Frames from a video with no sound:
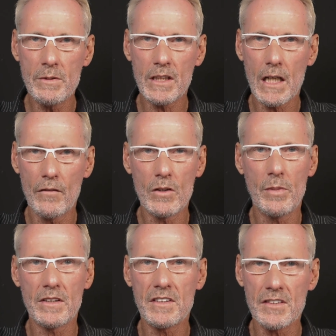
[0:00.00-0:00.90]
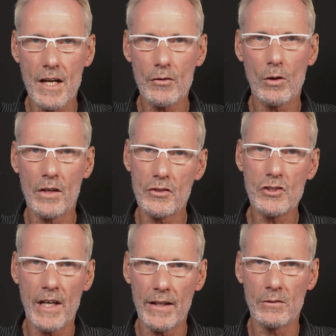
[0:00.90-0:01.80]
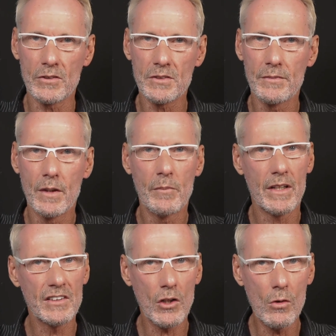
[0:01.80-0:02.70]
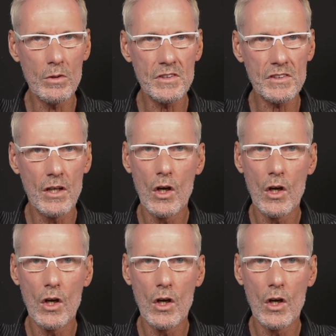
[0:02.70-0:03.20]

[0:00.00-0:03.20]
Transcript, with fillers: been covered by several other channels, but as always,